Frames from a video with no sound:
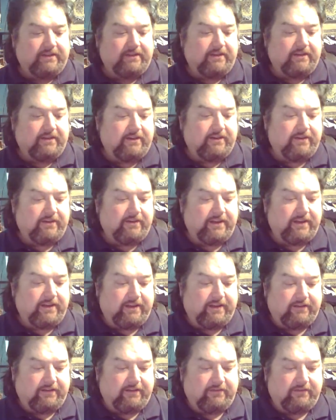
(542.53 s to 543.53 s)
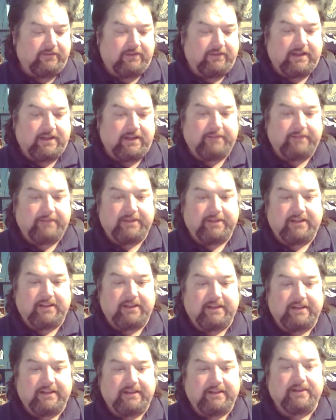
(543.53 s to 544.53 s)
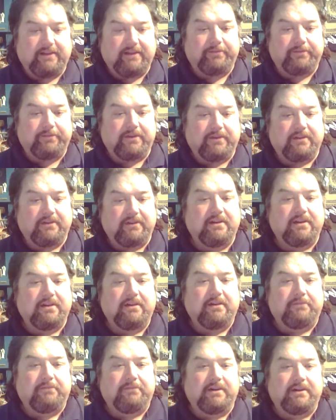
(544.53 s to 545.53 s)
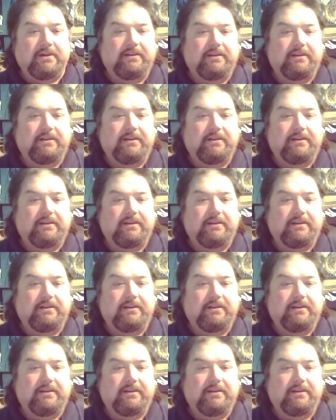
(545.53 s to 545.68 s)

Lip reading: there, and I'd be glad to help you. But